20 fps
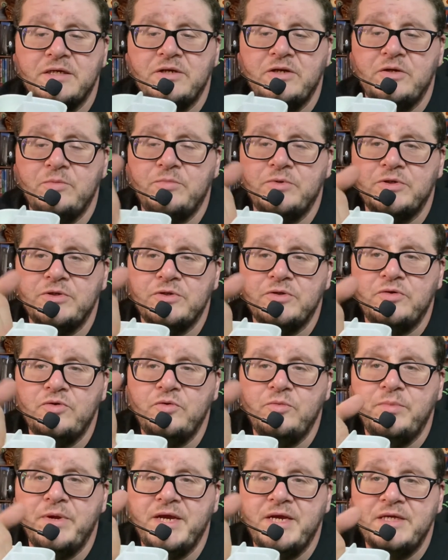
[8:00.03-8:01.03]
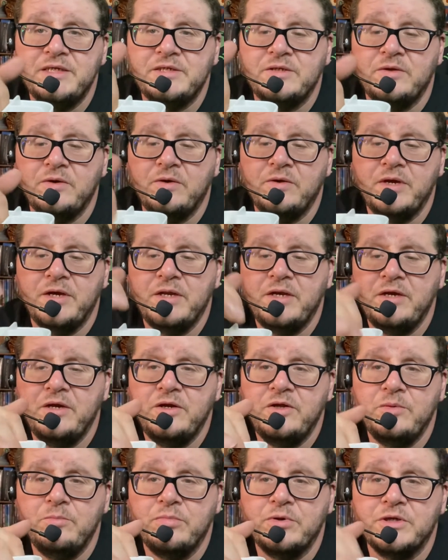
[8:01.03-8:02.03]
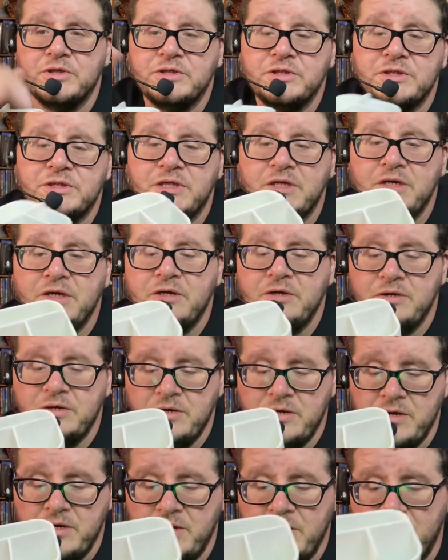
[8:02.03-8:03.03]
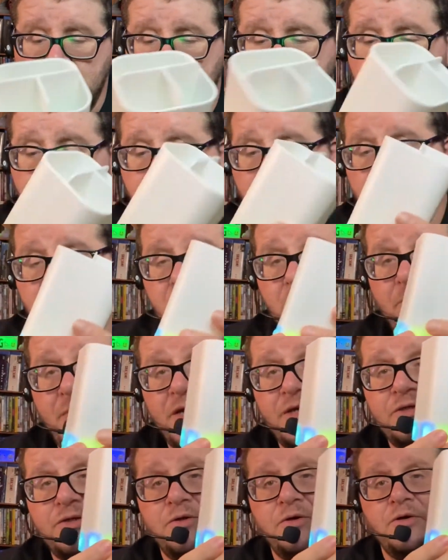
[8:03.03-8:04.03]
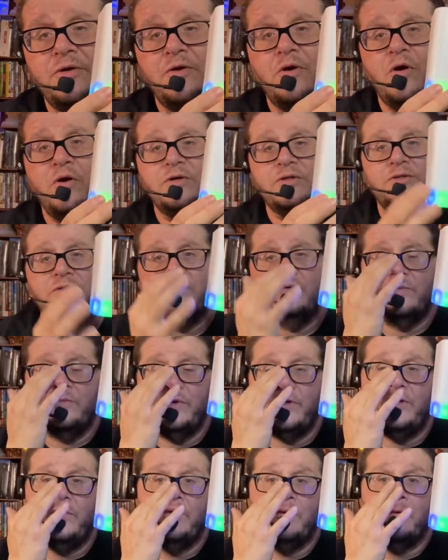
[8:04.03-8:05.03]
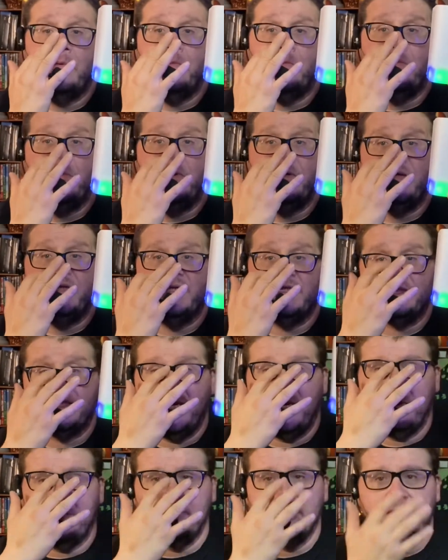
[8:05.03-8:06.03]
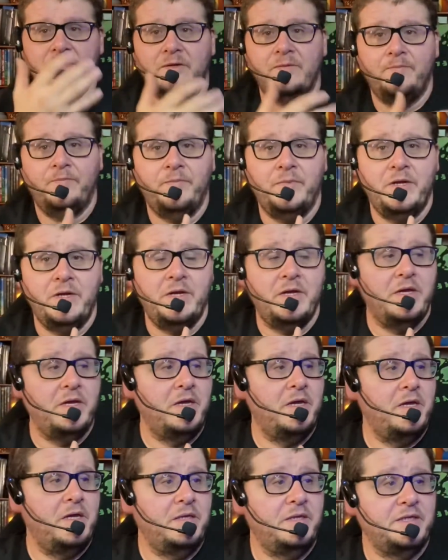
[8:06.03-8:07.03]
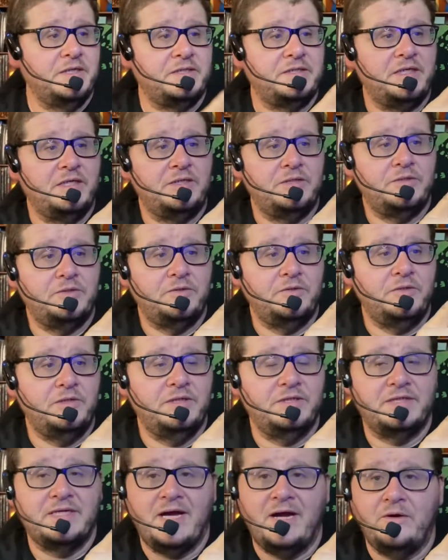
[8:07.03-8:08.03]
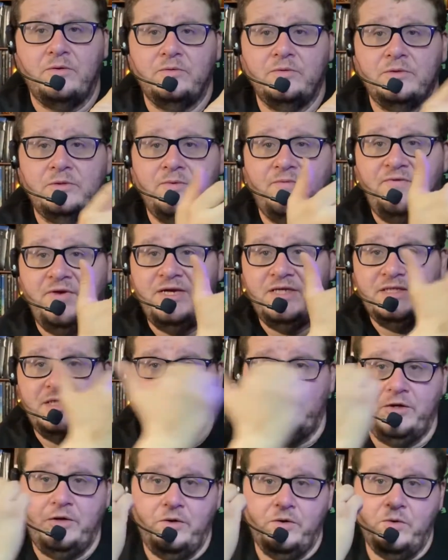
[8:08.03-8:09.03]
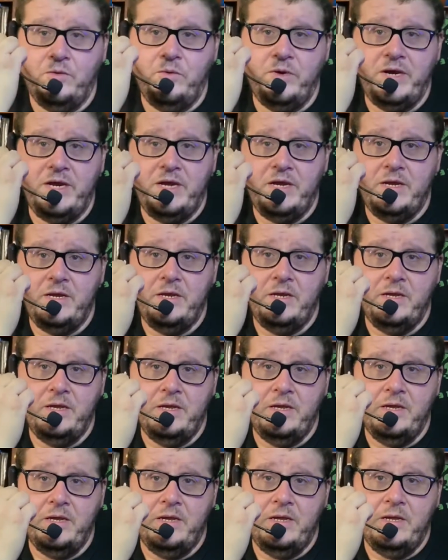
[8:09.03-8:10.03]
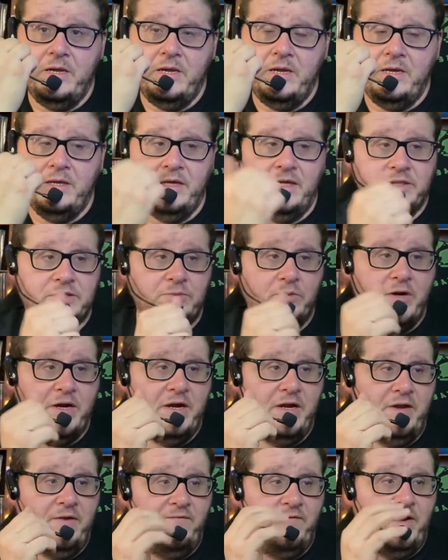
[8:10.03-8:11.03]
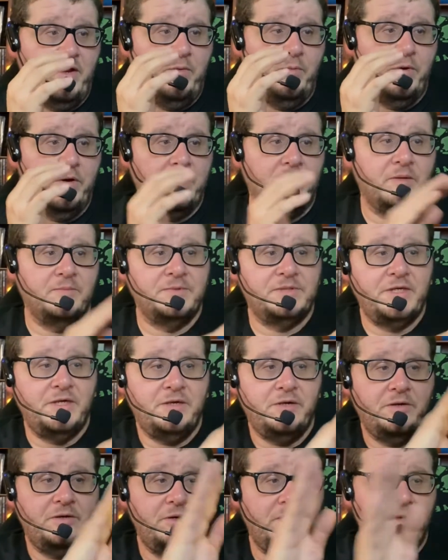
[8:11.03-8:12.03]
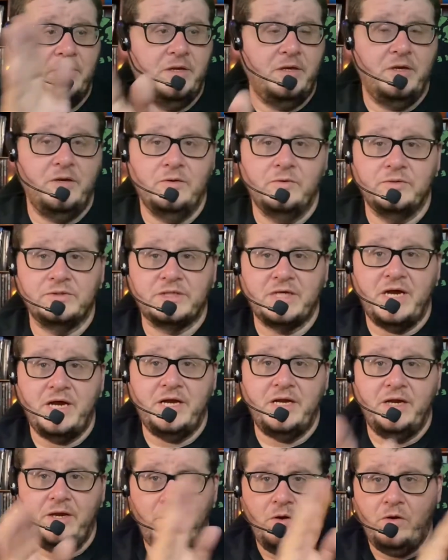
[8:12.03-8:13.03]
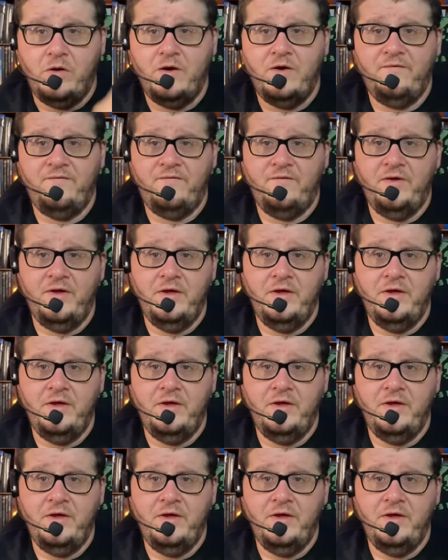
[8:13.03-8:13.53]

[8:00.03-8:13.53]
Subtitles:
you put your toothpaste and all that here, the brush is here. Make sure also when you put this out, the sensor is out facing your way. That's why if anyone comes here, it goes on and off